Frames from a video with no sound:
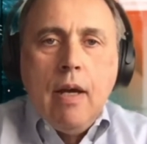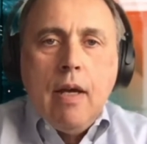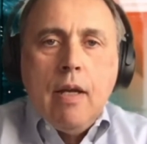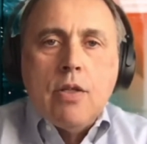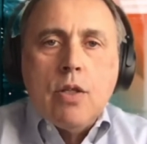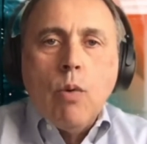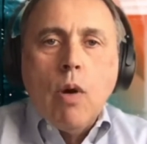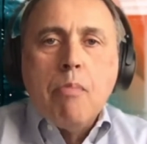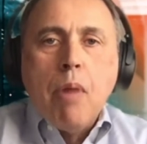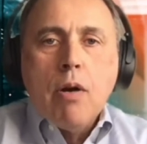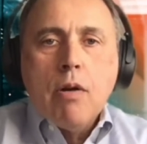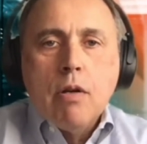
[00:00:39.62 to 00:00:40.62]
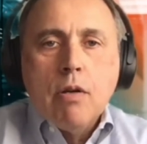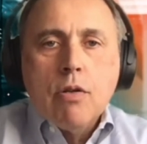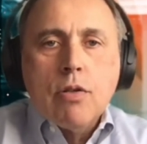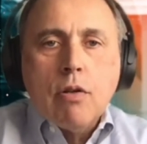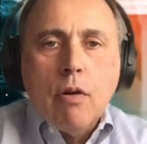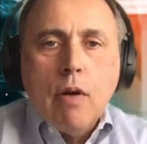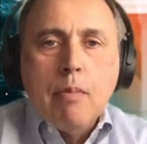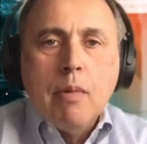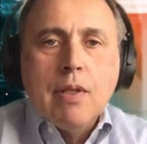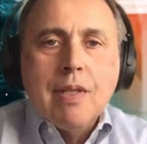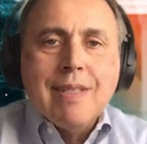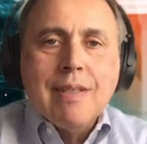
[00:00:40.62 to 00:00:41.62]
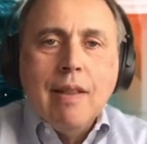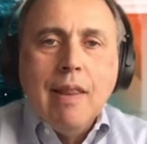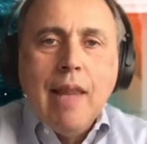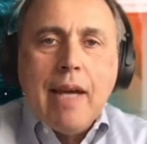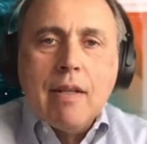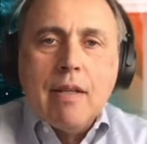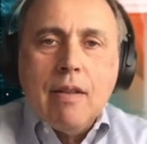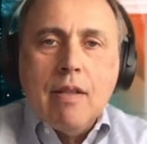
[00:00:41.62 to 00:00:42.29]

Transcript: And so our partners are able to select